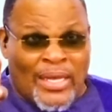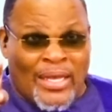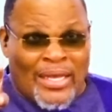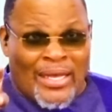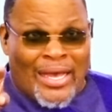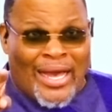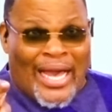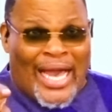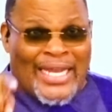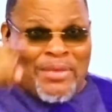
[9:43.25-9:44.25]

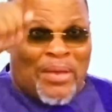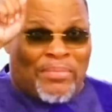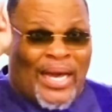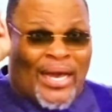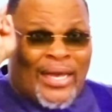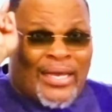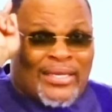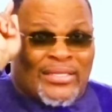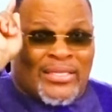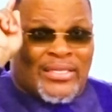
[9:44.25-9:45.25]
I remember
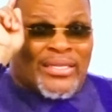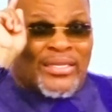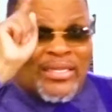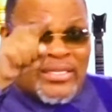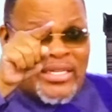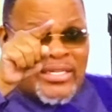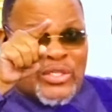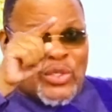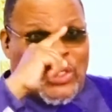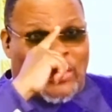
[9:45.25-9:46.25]
in, in, in, in
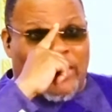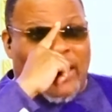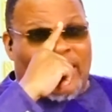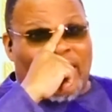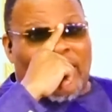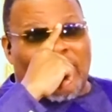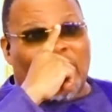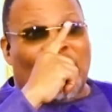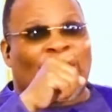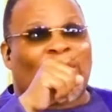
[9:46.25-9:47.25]
the social media, I think it
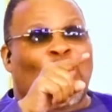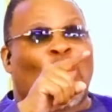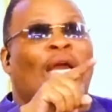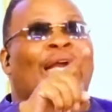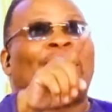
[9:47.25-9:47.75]
is TikTok,